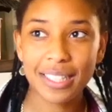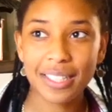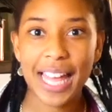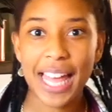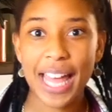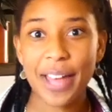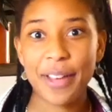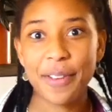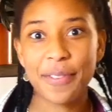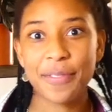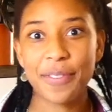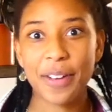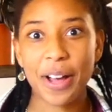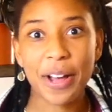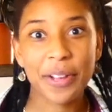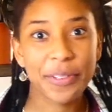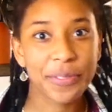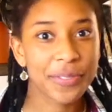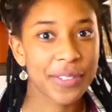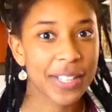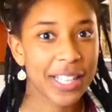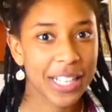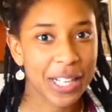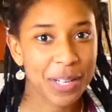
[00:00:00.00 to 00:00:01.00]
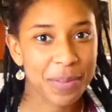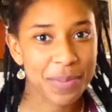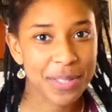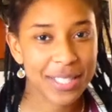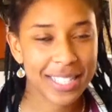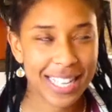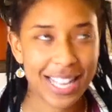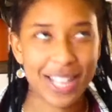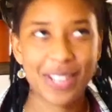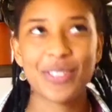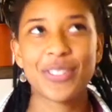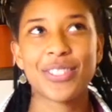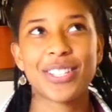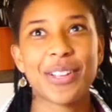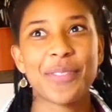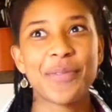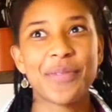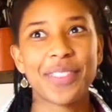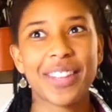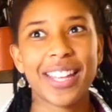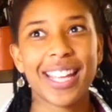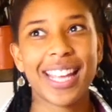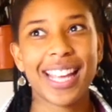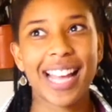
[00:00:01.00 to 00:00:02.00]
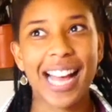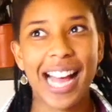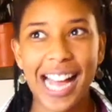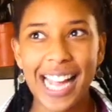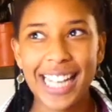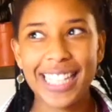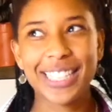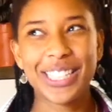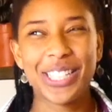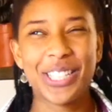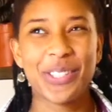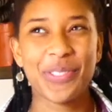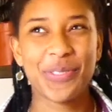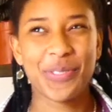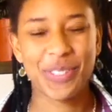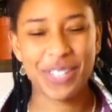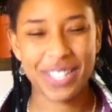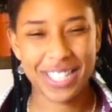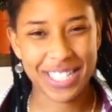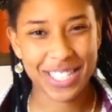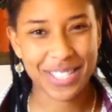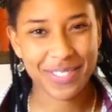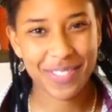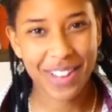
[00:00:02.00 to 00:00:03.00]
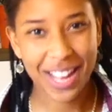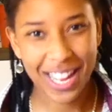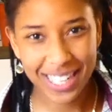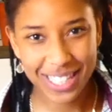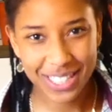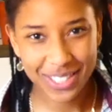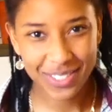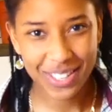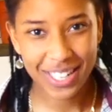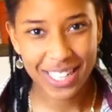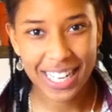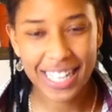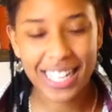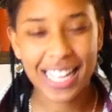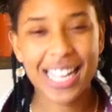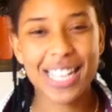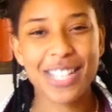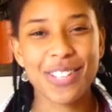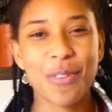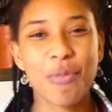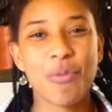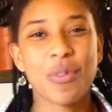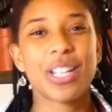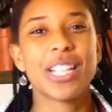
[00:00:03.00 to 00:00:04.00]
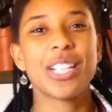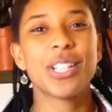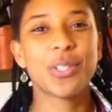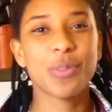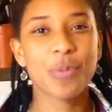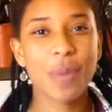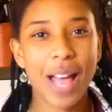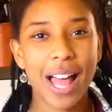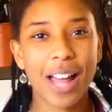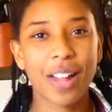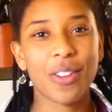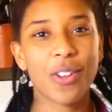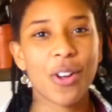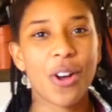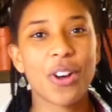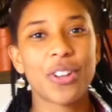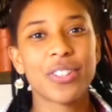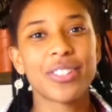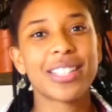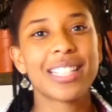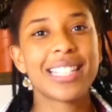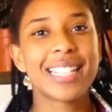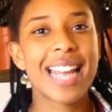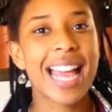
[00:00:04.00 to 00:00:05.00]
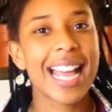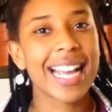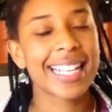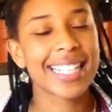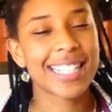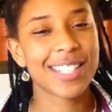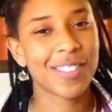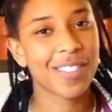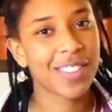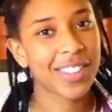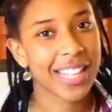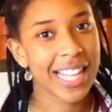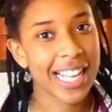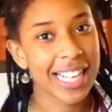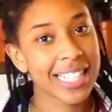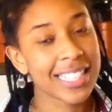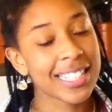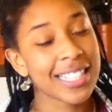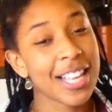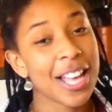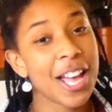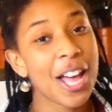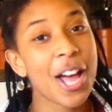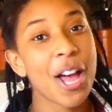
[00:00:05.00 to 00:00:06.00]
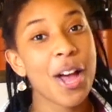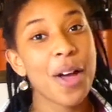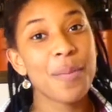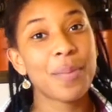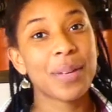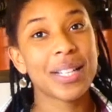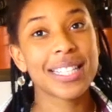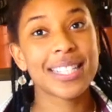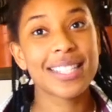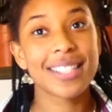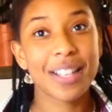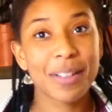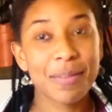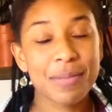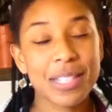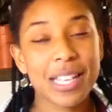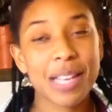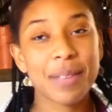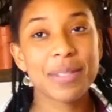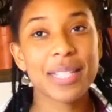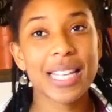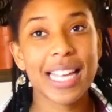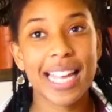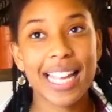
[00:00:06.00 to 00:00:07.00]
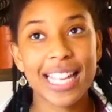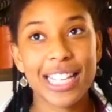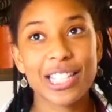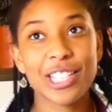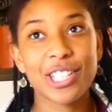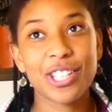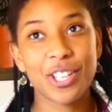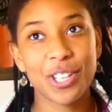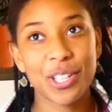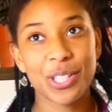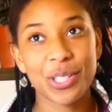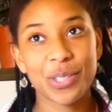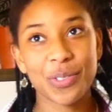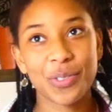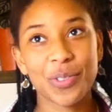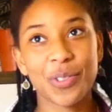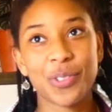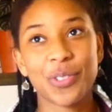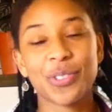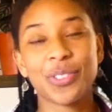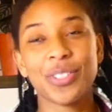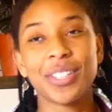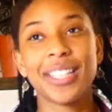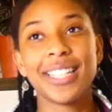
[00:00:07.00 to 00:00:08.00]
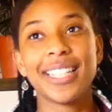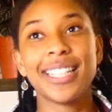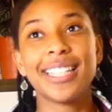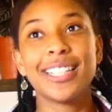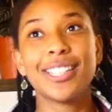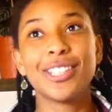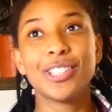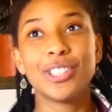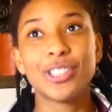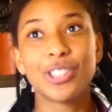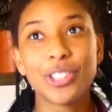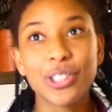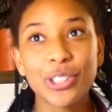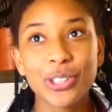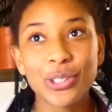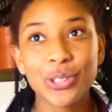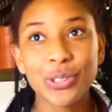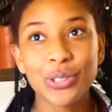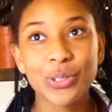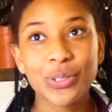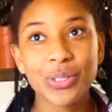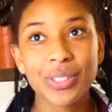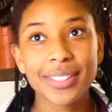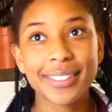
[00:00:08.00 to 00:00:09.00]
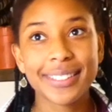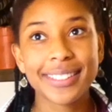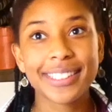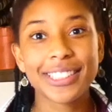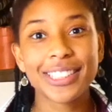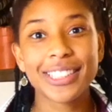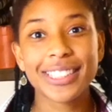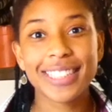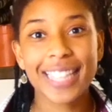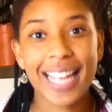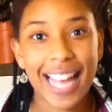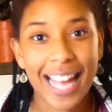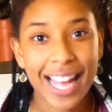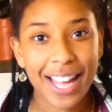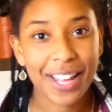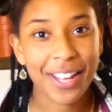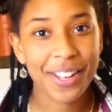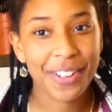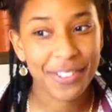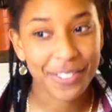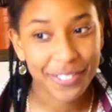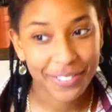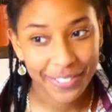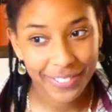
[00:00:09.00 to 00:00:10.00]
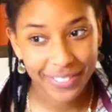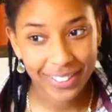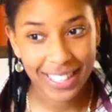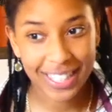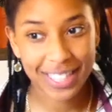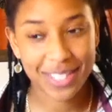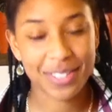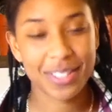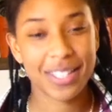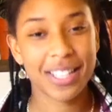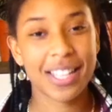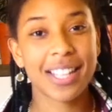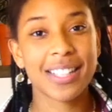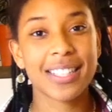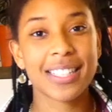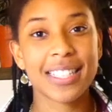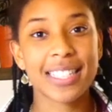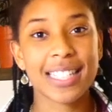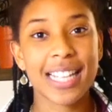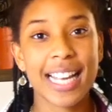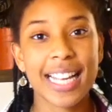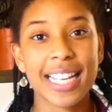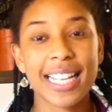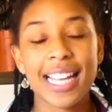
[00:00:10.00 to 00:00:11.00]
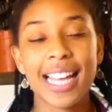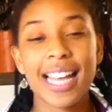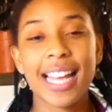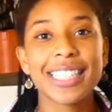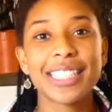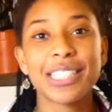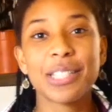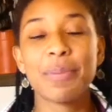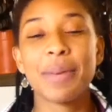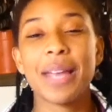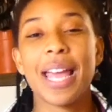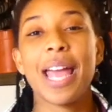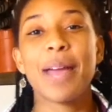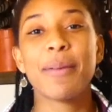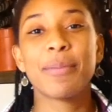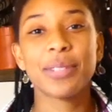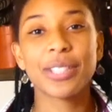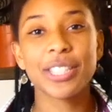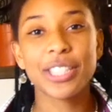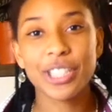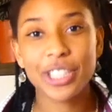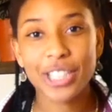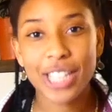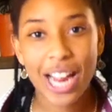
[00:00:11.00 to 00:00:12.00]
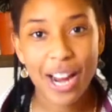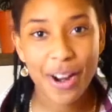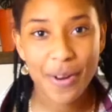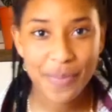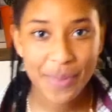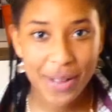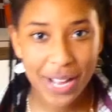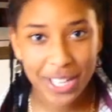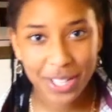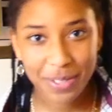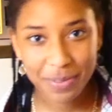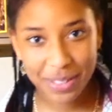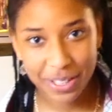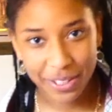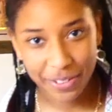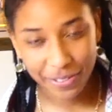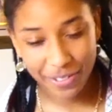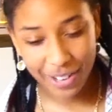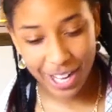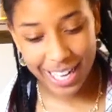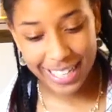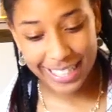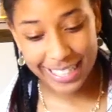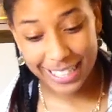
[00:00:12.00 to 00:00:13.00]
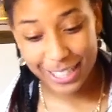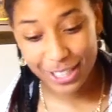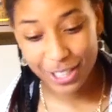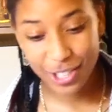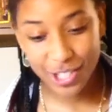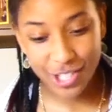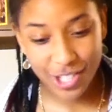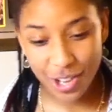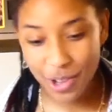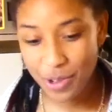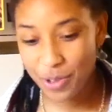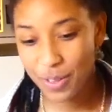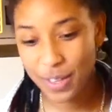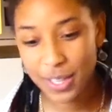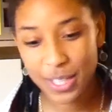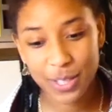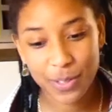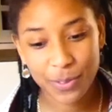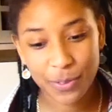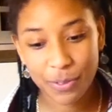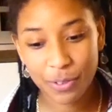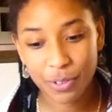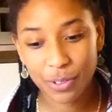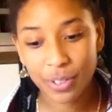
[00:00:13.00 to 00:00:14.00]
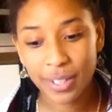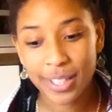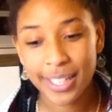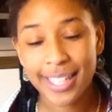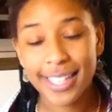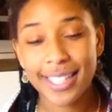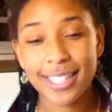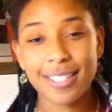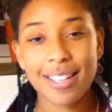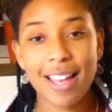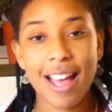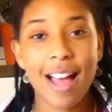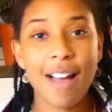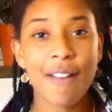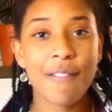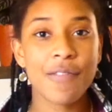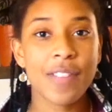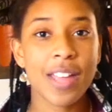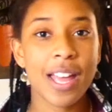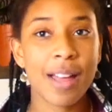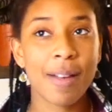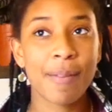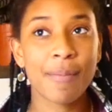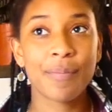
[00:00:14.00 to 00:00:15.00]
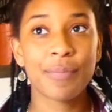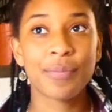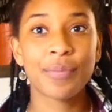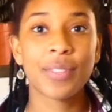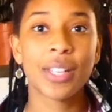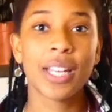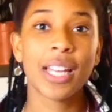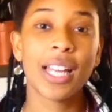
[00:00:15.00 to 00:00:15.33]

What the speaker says: if I feel upset or something. I just want to smile as well. Like, I don't want to dwell on negative things. But sometimes it is useful to share things with others. Like, to be able to share a burden with a friend is so useful. To have them